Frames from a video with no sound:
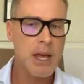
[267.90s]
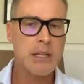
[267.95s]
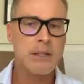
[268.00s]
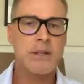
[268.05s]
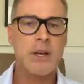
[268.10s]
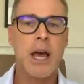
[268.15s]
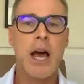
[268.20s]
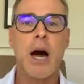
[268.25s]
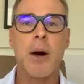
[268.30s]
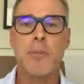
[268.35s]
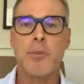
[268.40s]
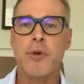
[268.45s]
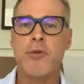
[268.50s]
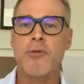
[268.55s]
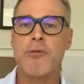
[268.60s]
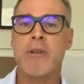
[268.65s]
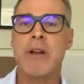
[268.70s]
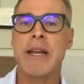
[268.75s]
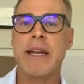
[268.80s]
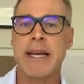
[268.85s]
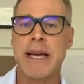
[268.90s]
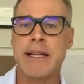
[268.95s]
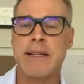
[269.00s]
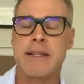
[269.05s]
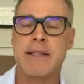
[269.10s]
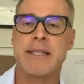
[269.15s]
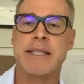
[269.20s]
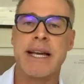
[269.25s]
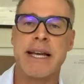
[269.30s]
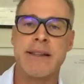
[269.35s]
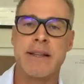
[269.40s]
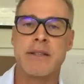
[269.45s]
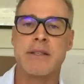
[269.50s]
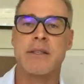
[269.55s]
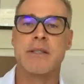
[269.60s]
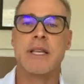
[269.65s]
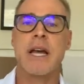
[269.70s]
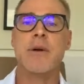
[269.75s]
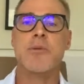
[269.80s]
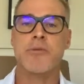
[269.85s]
to help you really understand this,
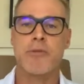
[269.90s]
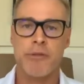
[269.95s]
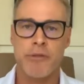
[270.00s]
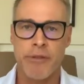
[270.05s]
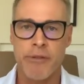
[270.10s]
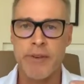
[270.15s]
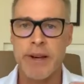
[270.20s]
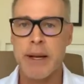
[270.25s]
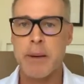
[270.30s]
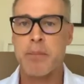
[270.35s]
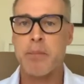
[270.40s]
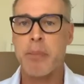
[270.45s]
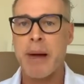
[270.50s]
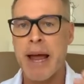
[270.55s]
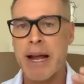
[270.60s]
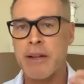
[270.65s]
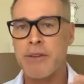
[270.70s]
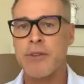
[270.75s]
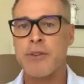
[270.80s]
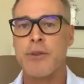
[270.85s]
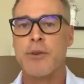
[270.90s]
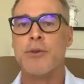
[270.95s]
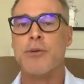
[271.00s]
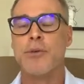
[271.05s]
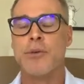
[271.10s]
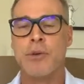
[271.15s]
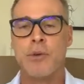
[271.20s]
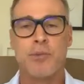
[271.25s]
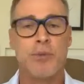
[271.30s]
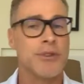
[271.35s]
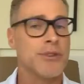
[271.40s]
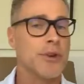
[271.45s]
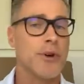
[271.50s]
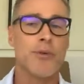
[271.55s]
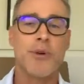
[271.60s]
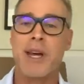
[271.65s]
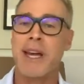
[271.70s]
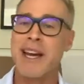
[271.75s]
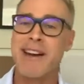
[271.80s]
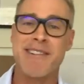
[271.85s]
because they will reflect back to you with
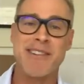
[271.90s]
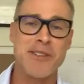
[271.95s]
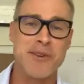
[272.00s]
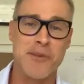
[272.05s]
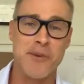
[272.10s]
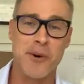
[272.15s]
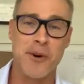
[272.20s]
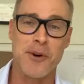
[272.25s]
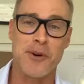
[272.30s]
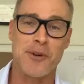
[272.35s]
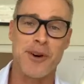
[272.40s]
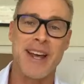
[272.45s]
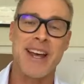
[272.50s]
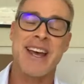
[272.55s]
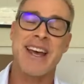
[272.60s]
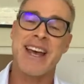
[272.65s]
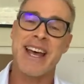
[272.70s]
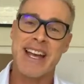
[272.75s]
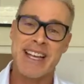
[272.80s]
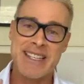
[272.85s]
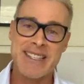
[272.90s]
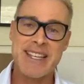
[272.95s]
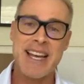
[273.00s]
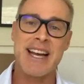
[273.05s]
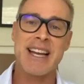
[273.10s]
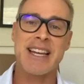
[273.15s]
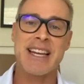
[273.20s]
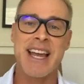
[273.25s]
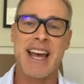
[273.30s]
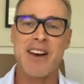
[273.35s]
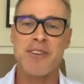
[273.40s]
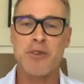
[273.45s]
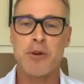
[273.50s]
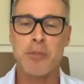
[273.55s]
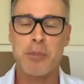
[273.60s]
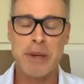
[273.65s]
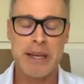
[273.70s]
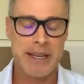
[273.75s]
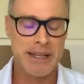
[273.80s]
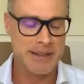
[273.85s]
no care in the world exactly how you're
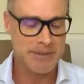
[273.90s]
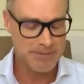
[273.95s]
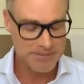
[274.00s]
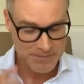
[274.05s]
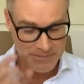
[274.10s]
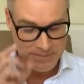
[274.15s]
being.